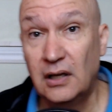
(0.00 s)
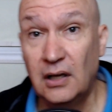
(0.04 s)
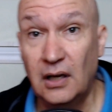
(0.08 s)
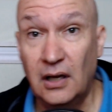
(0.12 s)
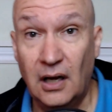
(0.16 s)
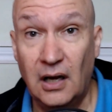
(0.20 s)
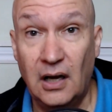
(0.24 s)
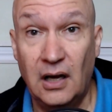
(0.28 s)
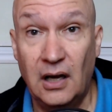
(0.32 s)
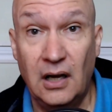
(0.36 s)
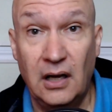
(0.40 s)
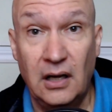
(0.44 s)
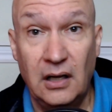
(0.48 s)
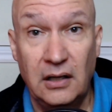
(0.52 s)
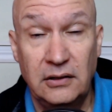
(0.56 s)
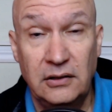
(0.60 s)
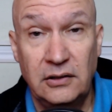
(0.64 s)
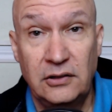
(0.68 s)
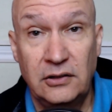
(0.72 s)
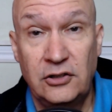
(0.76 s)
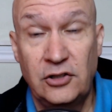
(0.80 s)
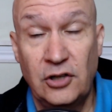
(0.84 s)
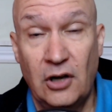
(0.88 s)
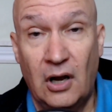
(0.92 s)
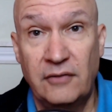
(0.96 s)

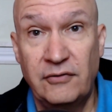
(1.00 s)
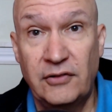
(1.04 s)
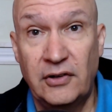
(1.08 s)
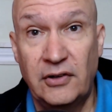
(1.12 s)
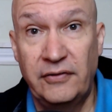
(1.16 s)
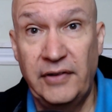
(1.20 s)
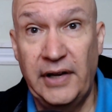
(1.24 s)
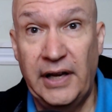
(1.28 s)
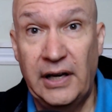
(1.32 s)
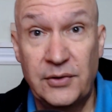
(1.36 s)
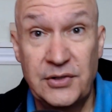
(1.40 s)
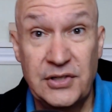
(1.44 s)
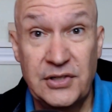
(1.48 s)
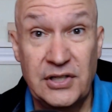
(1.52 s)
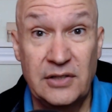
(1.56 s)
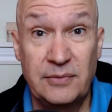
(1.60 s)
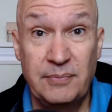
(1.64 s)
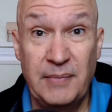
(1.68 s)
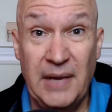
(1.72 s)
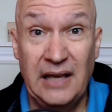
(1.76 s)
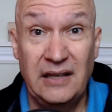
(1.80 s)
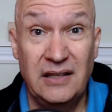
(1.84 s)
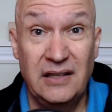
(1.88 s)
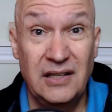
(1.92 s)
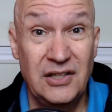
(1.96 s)
John Varvatos has
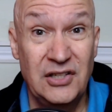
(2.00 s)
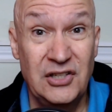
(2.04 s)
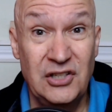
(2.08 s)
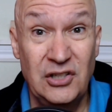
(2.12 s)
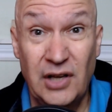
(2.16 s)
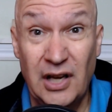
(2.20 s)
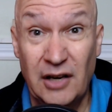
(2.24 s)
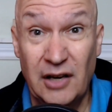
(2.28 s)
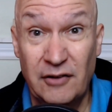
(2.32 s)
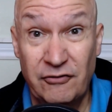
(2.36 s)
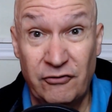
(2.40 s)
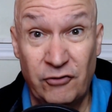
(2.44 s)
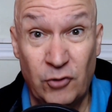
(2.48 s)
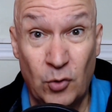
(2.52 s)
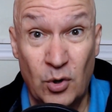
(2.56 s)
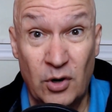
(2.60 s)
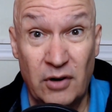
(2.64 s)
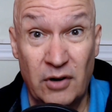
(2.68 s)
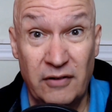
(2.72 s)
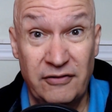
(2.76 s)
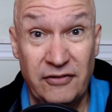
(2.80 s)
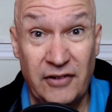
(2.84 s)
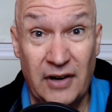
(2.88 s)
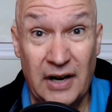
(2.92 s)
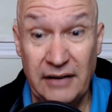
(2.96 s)
made this. You get 4 or
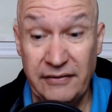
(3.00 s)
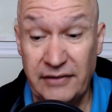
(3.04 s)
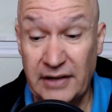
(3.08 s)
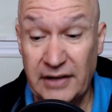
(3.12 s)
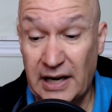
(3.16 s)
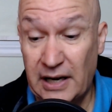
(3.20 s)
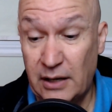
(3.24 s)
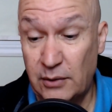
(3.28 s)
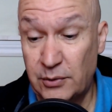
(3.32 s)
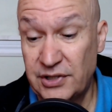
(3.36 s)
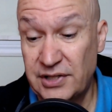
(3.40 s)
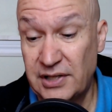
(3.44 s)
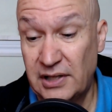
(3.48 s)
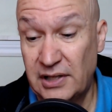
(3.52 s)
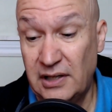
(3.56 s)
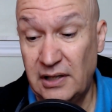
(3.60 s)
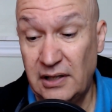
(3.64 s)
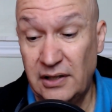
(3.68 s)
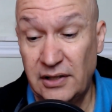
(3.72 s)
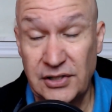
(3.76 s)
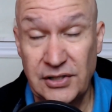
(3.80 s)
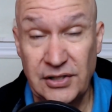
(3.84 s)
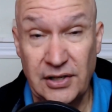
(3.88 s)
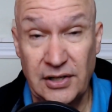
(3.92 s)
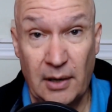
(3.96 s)
5 hours, and in
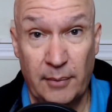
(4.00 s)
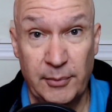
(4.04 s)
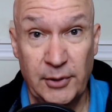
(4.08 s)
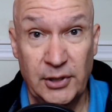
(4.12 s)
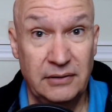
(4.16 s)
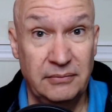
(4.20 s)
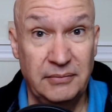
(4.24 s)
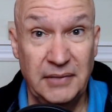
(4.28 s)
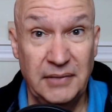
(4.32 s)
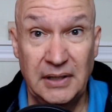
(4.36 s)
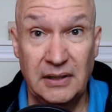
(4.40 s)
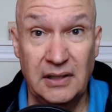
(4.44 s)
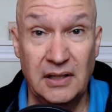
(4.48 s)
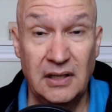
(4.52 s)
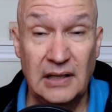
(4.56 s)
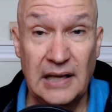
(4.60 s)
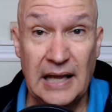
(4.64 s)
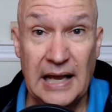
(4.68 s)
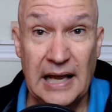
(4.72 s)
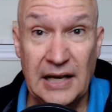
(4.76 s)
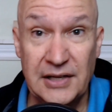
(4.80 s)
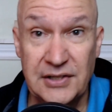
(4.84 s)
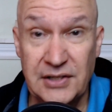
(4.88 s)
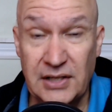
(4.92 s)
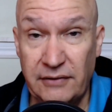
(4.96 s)
the summer, it can
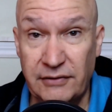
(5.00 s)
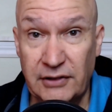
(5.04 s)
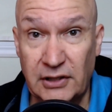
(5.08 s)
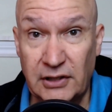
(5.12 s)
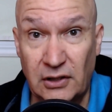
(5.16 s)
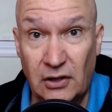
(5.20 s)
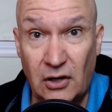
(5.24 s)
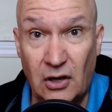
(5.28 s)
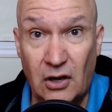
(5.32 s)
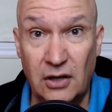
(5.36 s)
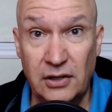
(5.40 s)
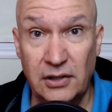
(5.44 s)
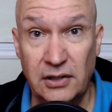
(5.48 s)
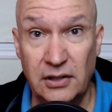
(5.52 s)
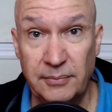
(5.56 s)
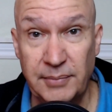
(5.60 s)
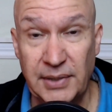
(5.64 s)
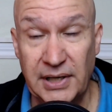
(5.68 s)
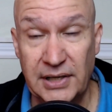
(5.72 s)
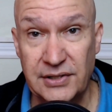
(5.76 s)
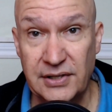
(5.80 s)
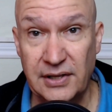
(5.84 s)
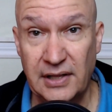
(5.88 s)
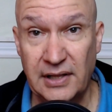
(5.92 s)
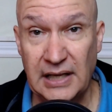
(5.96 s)
last even longer
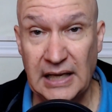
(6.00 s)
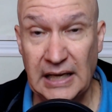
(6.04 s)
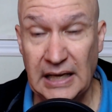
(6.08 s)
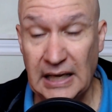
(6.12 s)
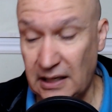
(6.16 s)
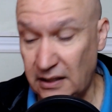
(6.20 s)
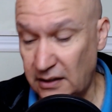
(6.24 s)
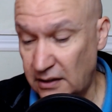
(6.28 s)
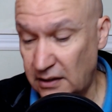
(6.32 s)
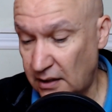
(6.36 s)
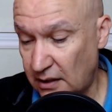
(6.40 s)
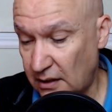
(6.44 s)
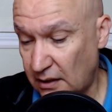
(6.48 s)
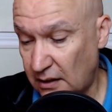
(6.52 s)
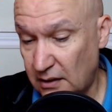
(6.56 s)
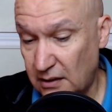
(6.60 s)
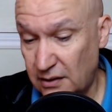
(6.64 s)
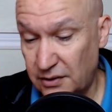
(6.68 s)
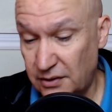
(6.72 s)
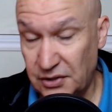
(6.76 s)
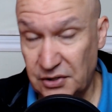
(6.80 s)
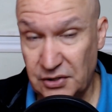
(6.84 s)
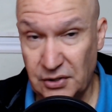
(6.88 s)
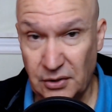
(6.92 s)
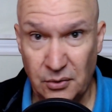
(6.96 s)
because of the heat.
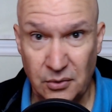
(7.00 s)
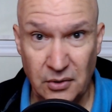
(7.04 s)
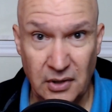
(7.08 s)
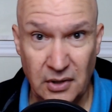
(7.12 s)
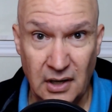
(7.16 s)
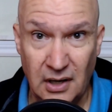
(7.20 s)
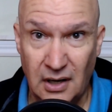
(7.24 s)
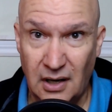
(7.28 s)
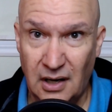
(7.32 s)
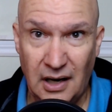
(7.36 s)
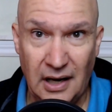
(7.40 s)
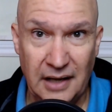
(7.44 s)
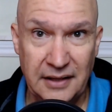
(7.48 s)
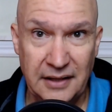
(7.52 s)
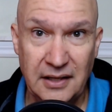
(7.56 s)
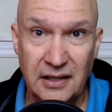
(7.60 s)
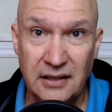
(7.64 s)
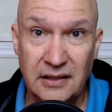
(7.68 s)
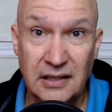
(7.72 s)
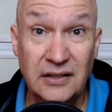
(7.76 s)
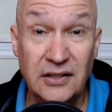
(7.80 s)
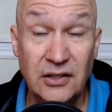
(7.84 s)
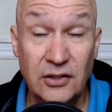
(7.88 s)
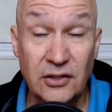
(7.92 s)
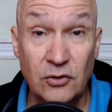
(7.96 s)
So I think
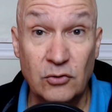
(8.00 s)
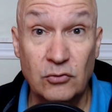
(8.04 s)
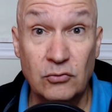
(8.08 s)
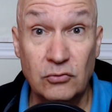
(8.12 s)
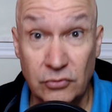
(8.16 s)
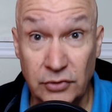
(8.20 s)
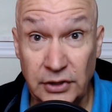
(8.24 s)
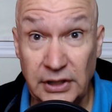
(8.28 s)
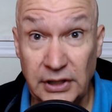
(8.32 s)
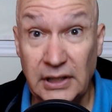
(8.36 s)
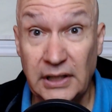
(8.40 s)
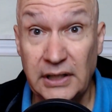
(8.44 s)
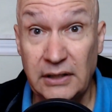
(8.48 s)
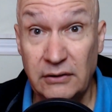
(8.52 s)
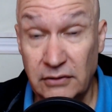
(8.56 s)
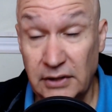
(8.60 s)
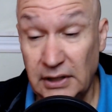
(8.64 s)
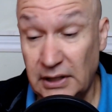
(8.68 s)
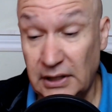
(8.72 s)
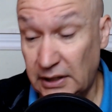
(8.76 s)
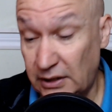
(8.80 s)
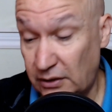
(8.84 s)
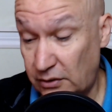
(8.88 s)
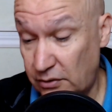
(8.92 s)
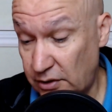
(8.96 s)
they did a really,
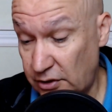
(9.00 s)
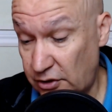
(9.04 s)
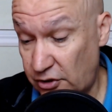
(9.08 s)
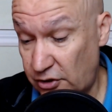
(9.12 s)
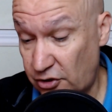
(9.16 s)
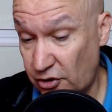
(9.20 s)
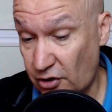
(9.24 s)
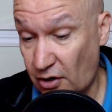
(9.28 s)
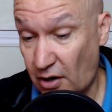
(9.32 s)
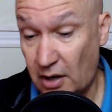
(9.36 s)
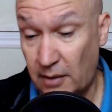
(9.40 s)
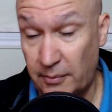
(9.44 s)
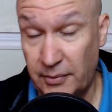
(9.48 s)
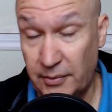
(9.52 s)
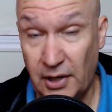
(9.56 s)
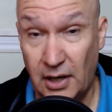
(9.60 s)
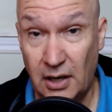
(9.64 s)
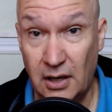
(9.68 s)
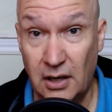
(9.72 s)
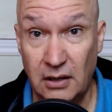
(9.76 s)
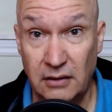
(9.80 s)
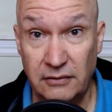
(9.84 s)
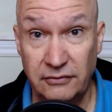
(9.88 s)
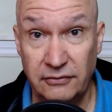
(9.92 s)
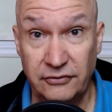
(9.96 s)
really good job
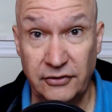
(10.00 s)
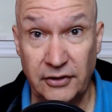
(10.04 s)
of,